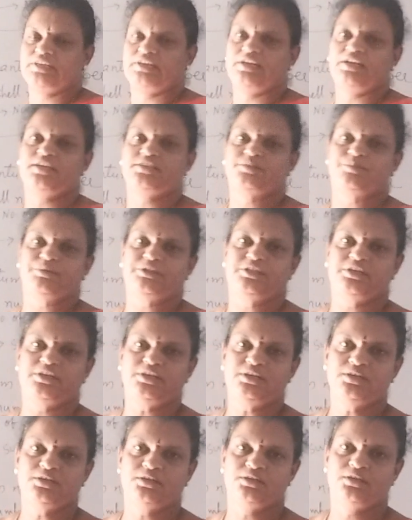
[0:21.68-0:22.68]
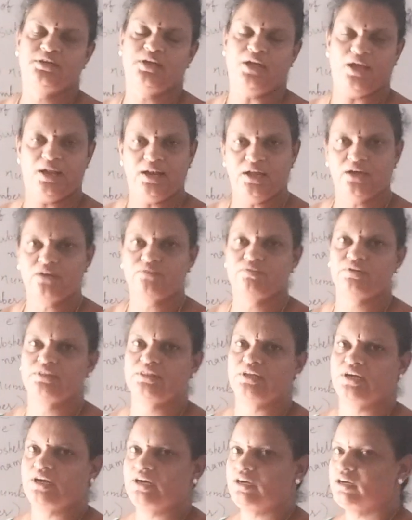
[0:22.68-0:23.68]
NLX method. Along
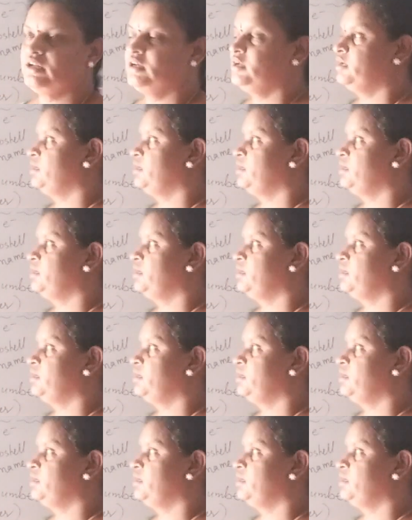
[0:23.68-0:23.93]
with that,